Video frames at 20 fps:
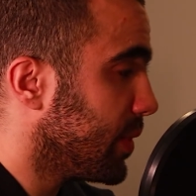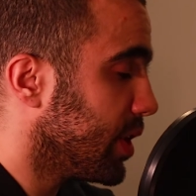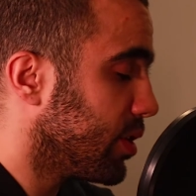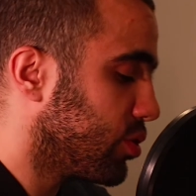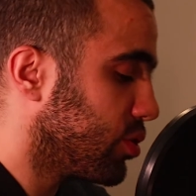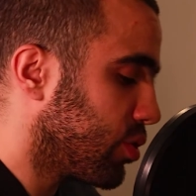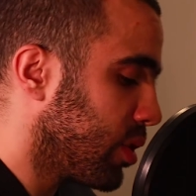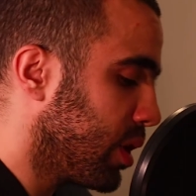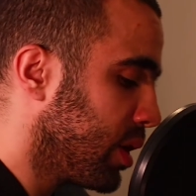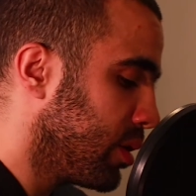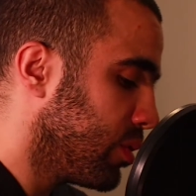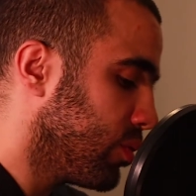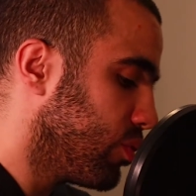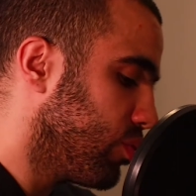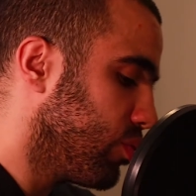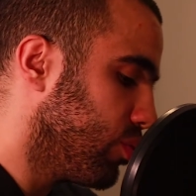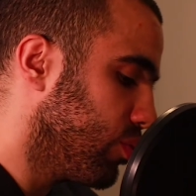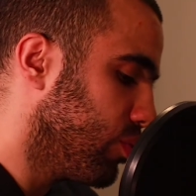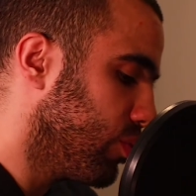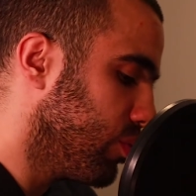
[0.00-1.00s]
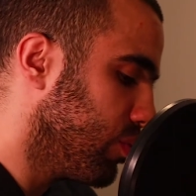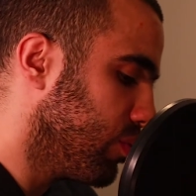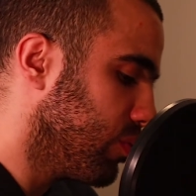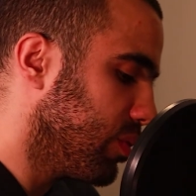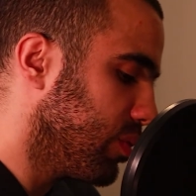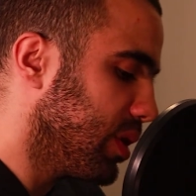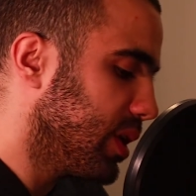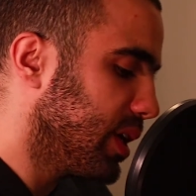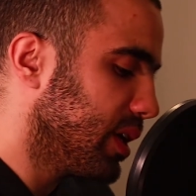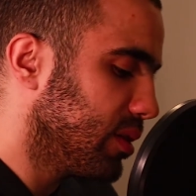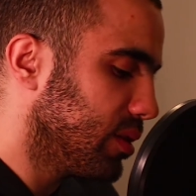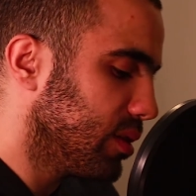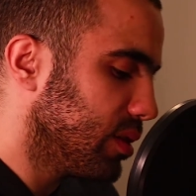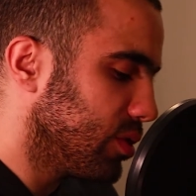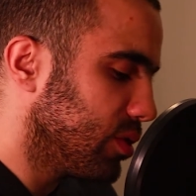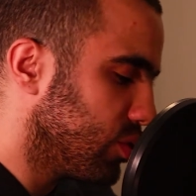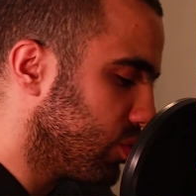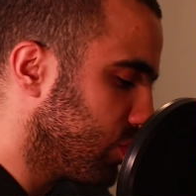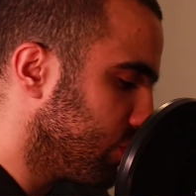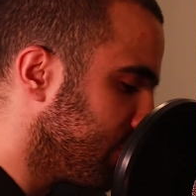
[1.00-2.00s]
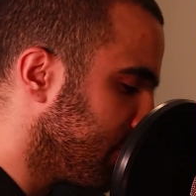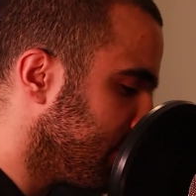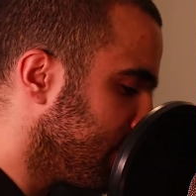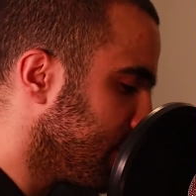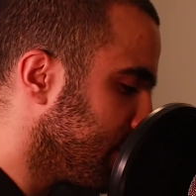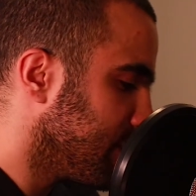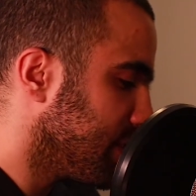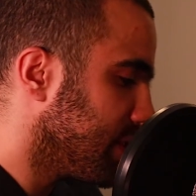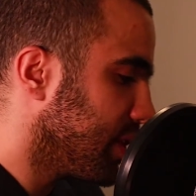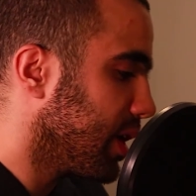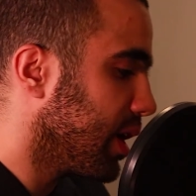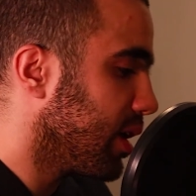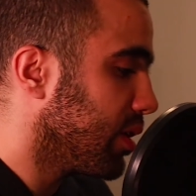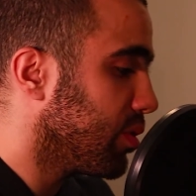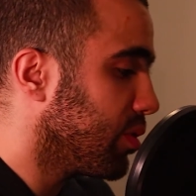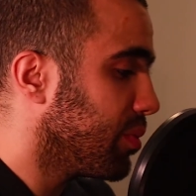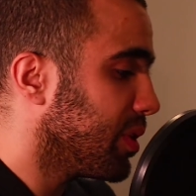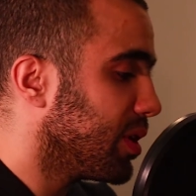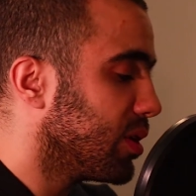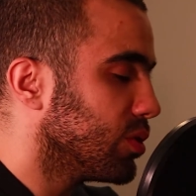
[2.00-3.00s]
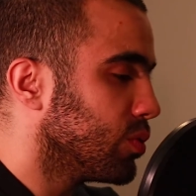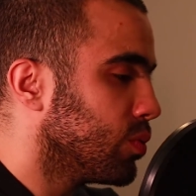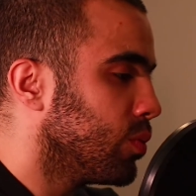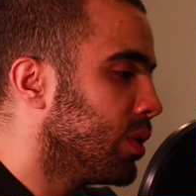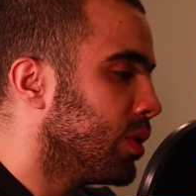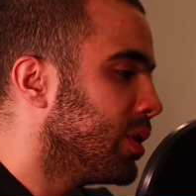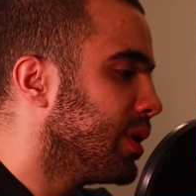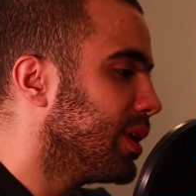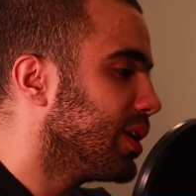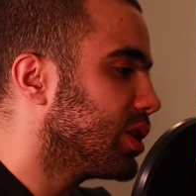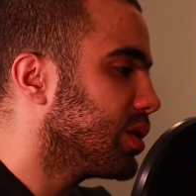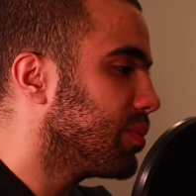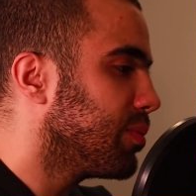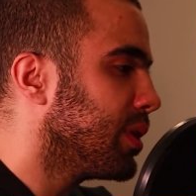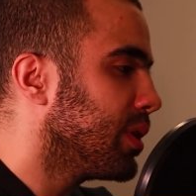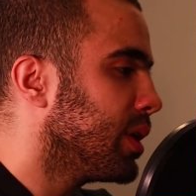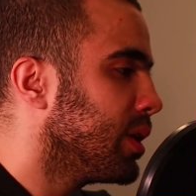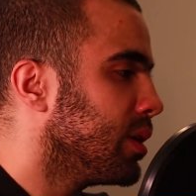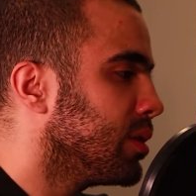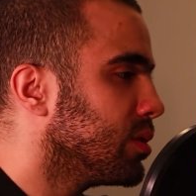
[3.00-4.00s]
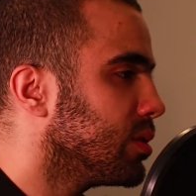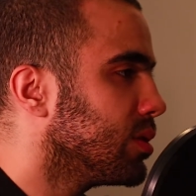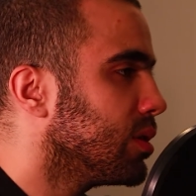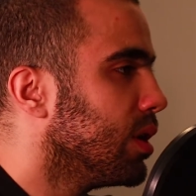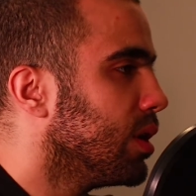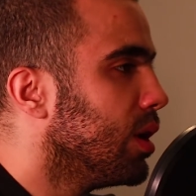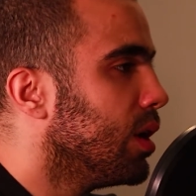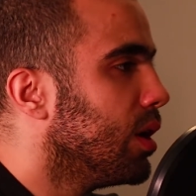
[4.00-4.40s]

They're trying to relate these two fields together because one explains